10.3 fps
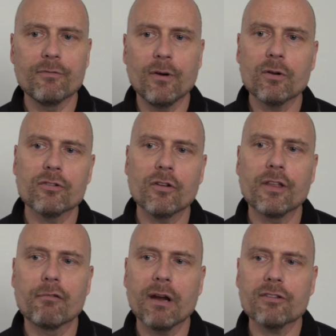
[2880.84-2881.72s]
focused on
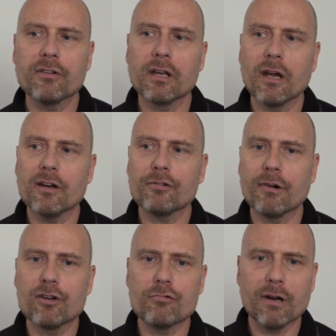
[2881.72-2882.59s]
the arrest and
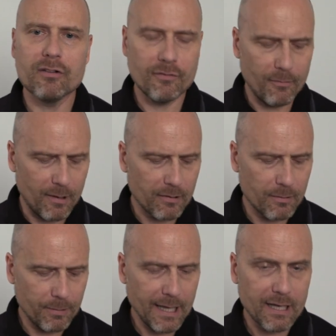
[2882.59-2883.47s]
incarceration rates of
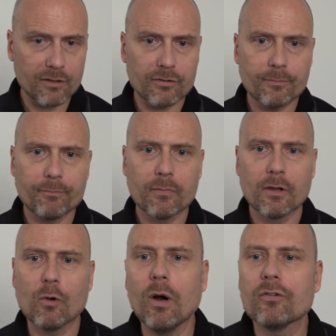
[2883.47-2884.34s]
American blacks.
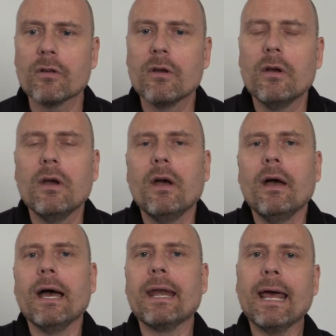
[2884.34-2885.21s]
Quote,
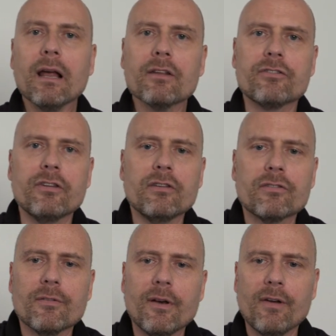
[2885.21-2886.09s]
analyses
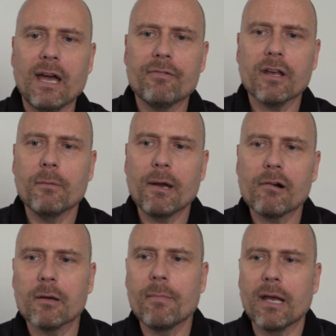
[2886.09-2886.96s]
of African
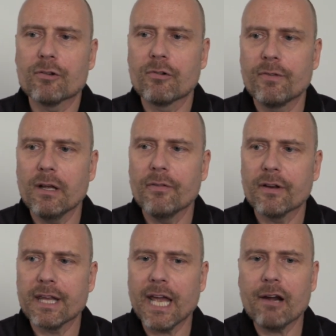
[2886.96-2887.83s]
American males revealed
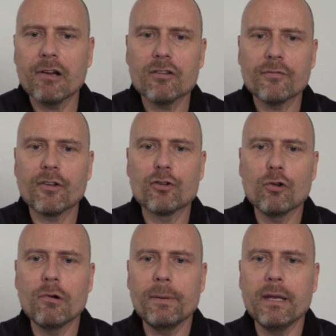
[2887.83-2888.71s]
that carriers of the
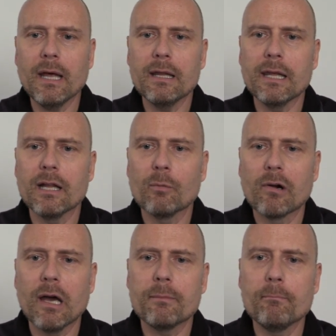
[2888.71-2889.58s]
2-repeat allele
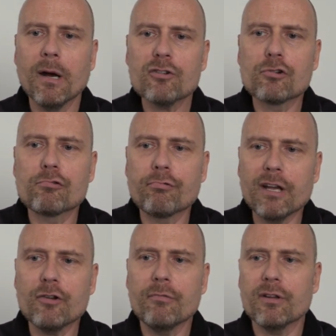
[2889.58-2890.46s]
were at much
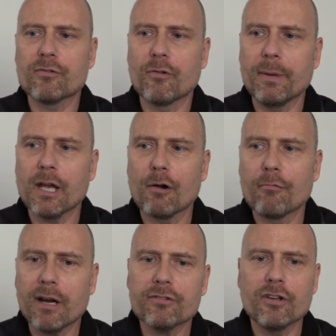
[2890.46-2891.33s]
greater risk for being
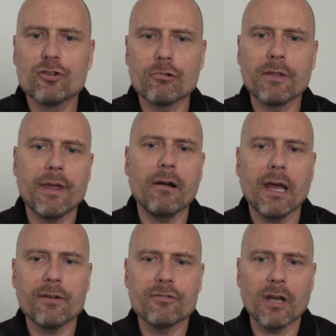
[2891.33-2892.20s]
arrested during their
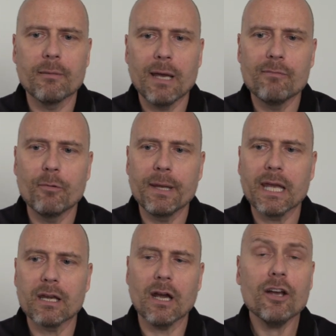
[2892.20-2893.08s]
lifetime and for being
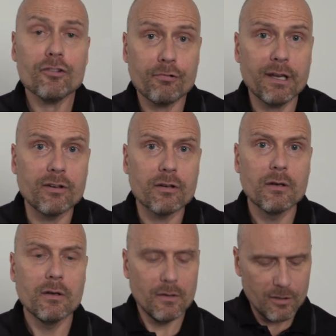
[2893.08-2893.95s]
incarcerated
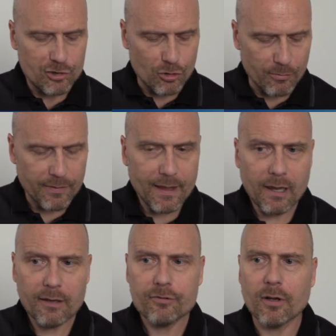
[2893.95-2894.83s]
during their
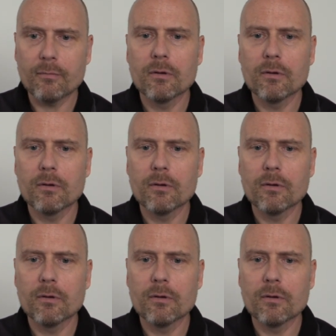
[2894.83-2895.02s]
lifetime.